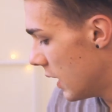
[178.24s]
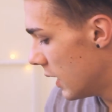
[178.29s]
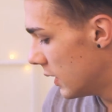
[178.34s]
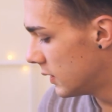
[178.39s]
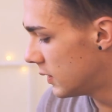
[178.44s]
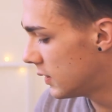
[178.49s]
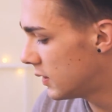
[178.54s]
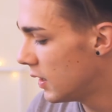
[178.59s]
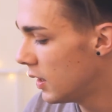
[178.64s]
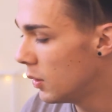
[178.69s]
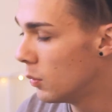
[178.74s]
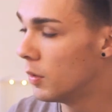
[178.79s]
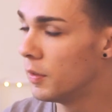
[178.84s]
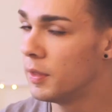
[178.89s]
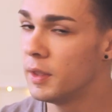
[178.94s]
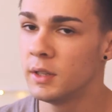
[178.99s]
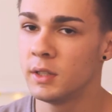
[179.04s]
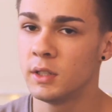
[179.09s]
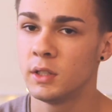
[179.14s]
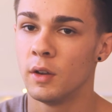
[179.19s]
Let's see what
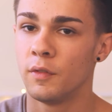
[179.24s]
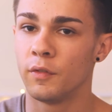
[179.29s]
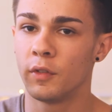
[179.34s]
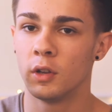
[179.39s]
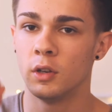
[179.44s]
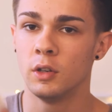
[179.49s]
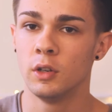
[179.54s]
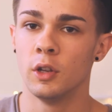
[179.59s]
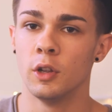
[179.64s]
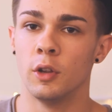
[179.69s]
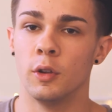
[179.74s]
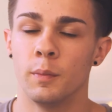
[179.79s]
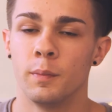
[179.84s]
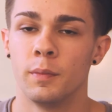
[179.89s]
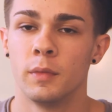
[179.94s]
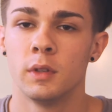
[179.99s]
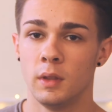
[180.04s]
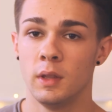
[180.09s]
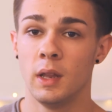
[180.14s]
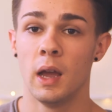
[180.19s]
this stuff can do.
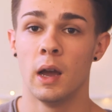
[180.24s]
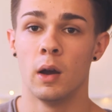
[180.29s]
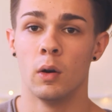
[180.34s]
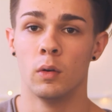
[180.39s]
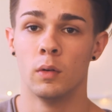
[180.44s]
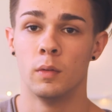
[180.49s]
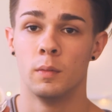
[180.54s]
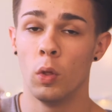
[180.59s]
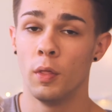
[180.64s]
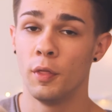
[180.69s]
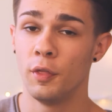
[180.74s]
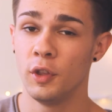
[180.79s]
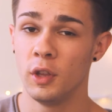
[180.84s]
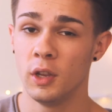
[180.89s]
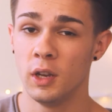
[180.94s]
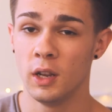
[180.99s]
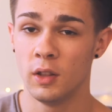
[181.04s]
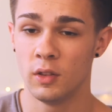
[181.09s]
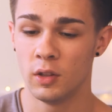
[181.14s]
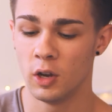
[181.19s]
Now, one thing
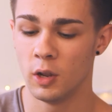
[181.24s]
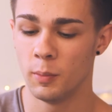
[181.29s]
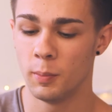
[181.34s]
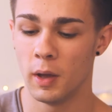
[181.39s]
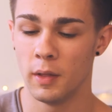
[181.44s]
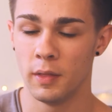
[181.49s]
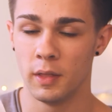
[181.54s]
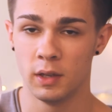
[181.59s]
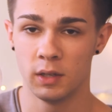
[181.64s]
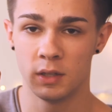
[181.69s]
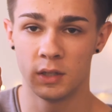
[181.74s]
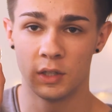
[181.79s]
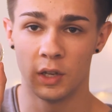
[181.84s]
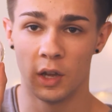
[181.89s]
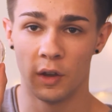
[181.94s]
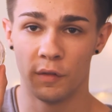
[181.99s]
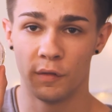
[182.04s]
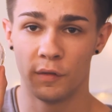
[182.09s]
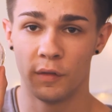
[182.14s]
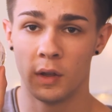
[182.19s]
you need to know about this
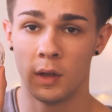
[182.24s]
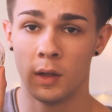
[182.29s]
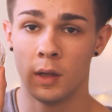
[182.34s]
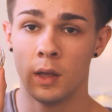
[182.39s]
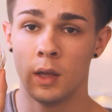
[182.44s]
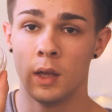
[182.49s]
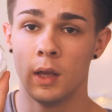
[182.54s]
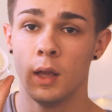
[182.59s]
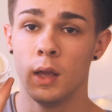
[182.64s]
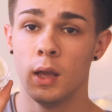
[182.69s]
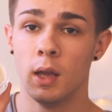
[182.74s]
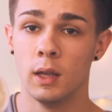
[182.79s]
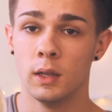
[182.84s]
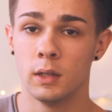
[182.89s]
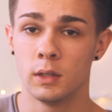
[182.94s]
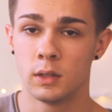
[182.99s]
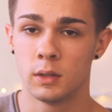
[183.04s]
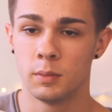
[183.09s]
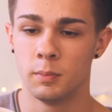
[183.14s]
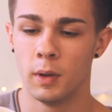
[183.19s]
stuff,
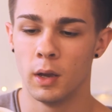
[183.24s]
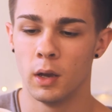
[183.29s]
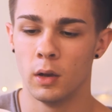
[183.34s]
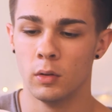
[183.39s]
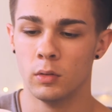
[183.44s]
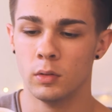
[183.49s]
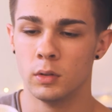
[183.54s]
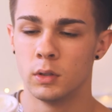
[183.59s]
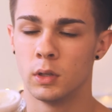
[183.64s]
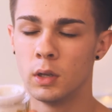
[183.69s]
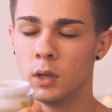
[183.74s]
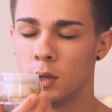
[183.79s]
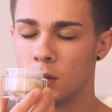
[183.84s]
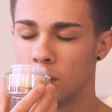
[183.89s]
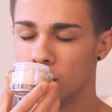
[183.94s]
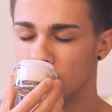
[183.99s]
it smells